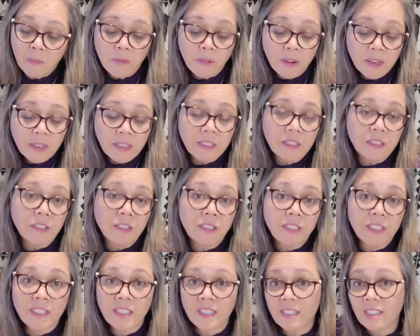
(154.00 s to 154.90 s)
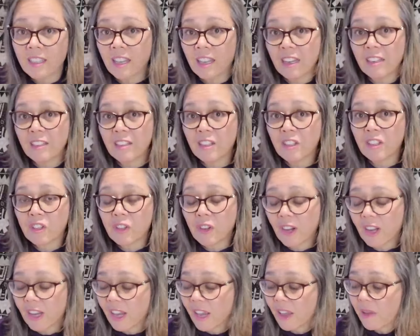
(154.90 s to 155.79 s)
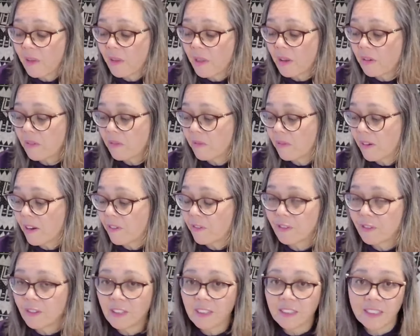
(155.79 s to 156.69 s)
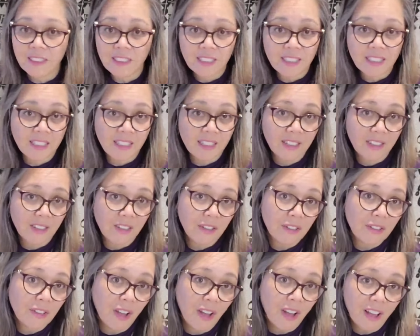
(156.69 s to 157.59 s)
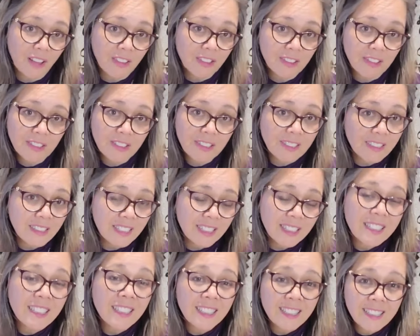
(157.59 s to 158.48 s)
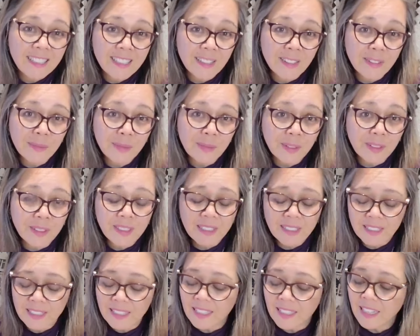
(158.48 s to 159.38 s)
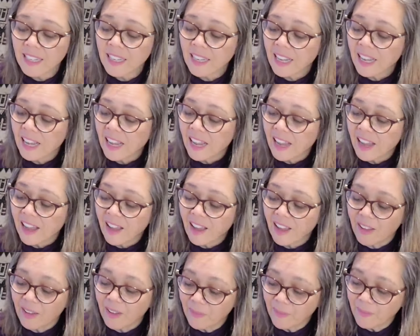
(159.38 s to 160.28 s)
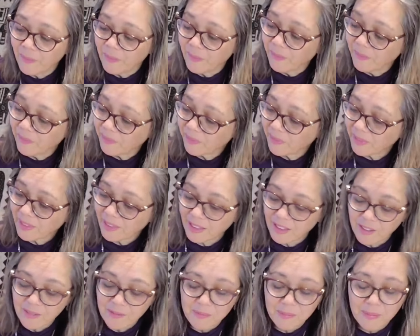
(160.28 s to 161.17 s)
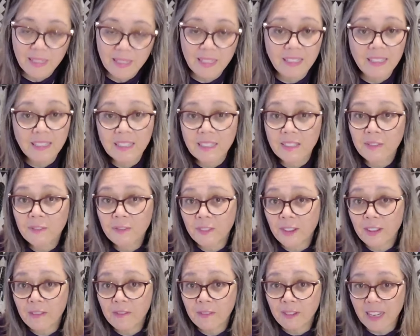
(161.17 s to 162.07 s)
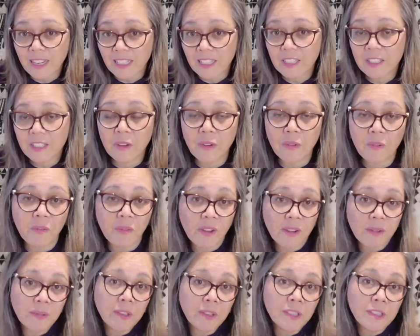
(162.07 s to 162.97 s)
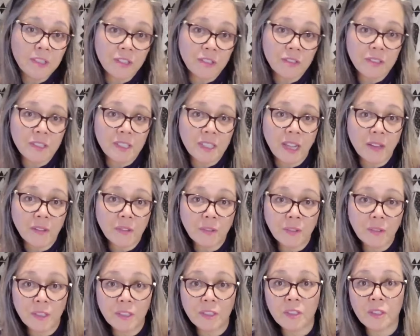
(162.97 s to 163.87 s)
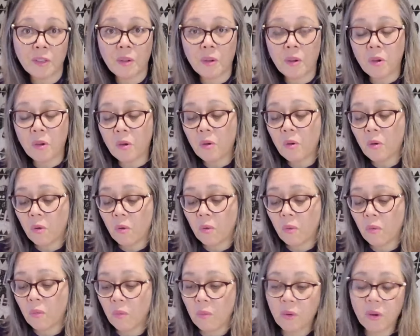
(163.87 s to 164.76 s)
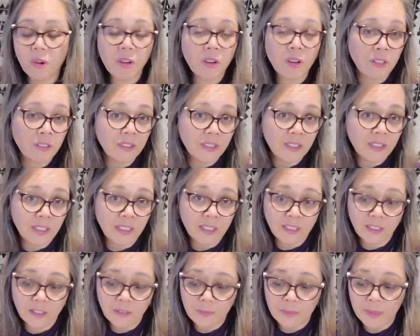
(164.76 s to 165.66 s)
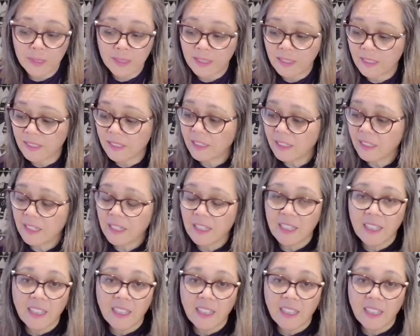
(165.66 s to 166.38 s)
When I do these, I tend to try and reference the authors because it is their words. But it is a fun way. So what I'm going to do is I'm going to work on this a little bit,